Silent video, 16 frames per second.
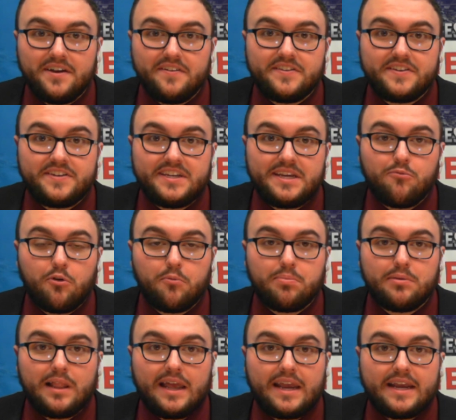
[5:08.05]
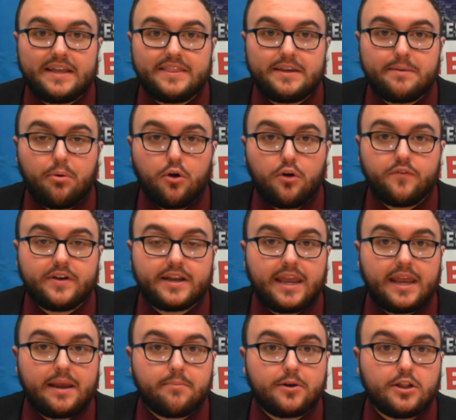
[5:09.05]
The team will play in the Perfect
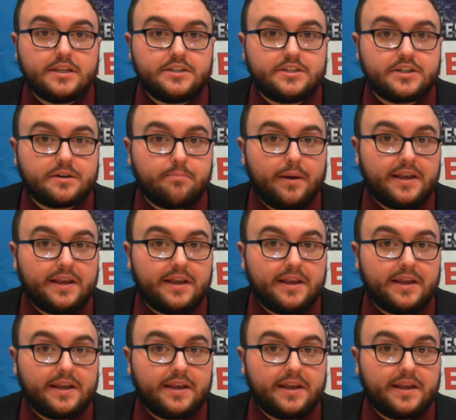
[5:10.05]
Game Collegiate